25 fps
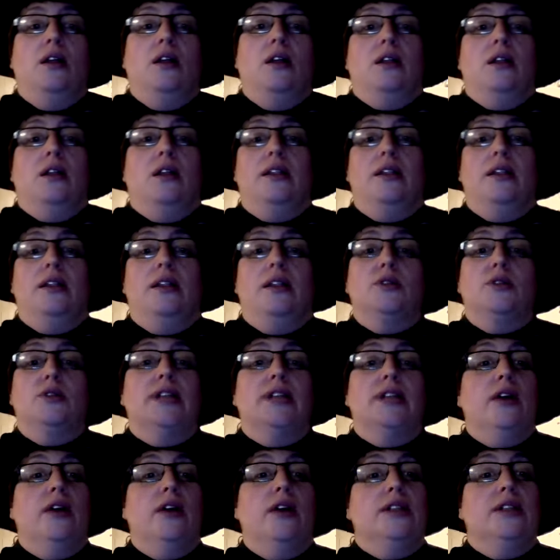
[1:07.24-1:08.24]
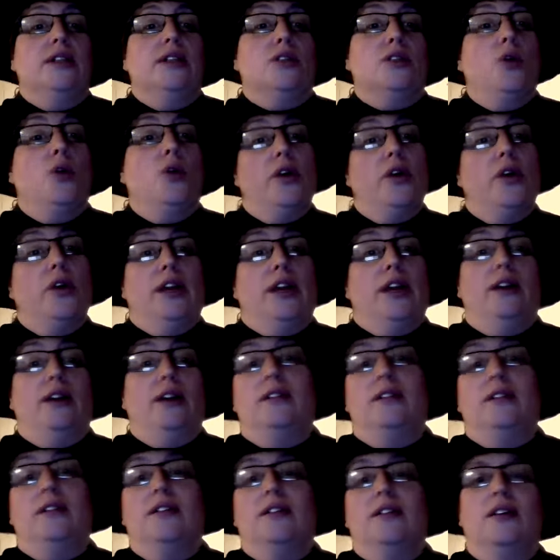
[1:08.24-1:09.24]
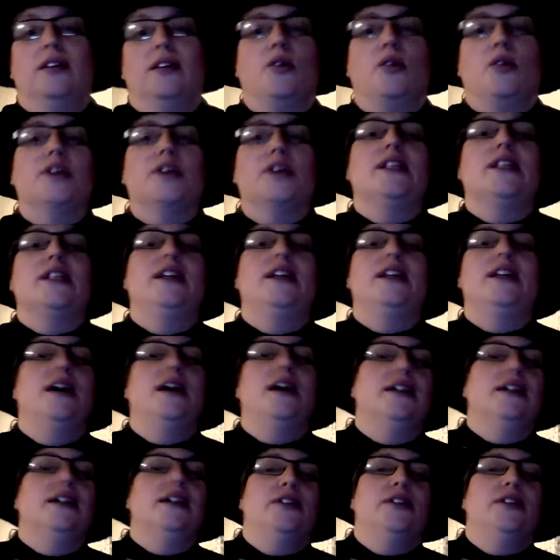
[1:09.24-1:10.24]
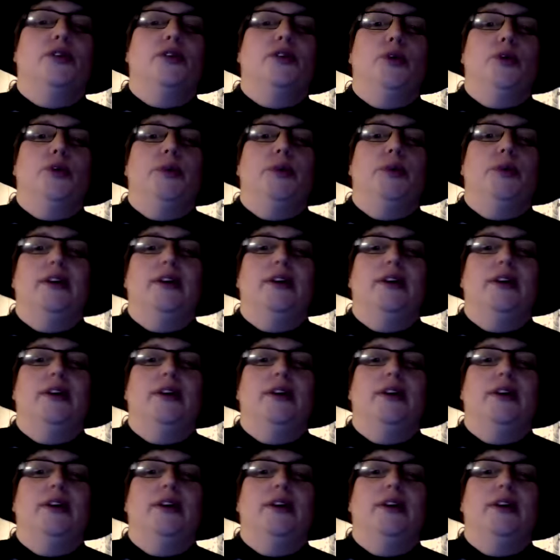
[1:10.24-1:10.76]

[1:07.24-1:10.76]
Next one down is Corey. Corey's the youngest of the group.